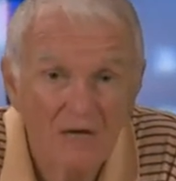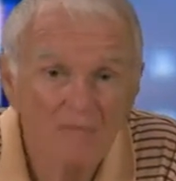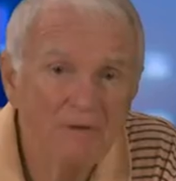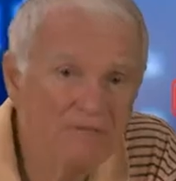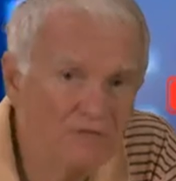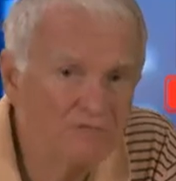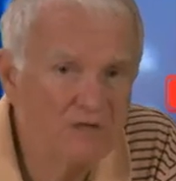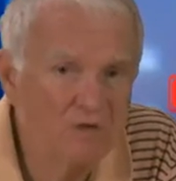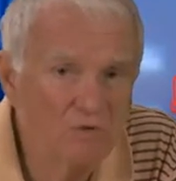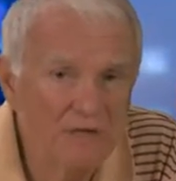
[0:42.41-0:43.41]
a Big
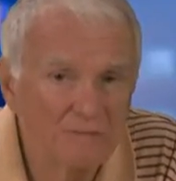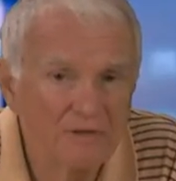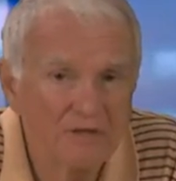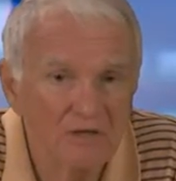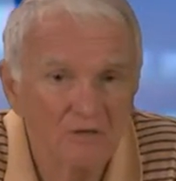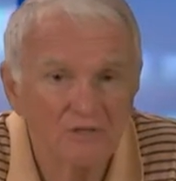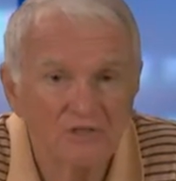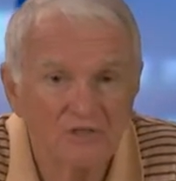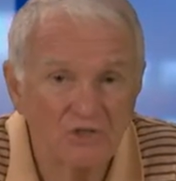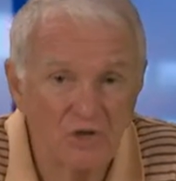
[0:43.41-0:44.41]
50 newcomer that owns
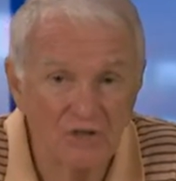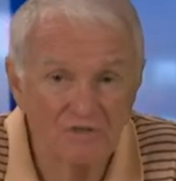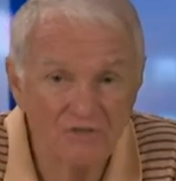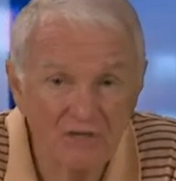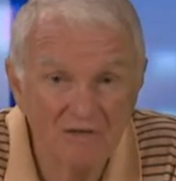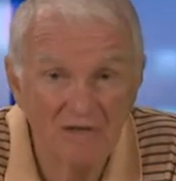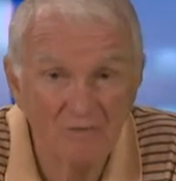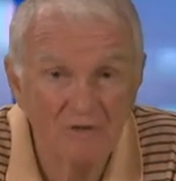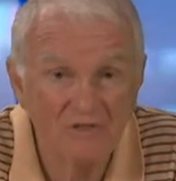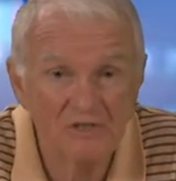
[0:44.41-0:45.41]
the stock of Singer
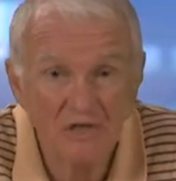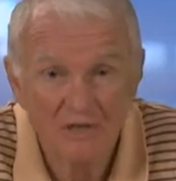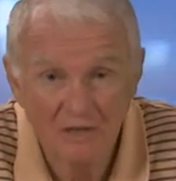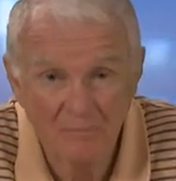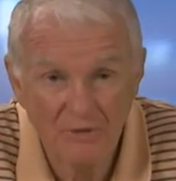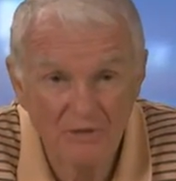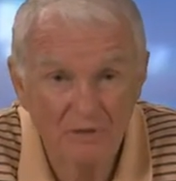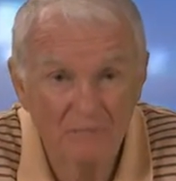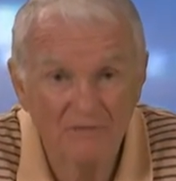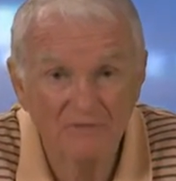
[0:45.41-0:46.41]
Equities and
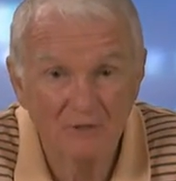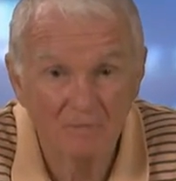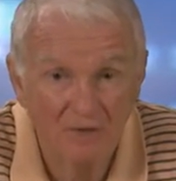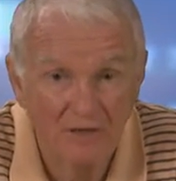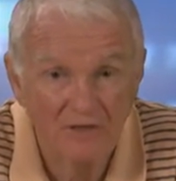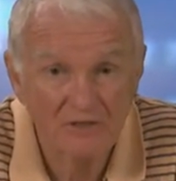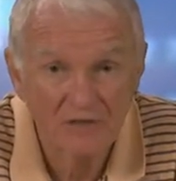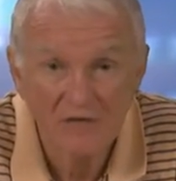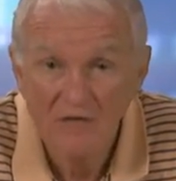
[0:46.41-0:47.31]
Bishop Lifting Products.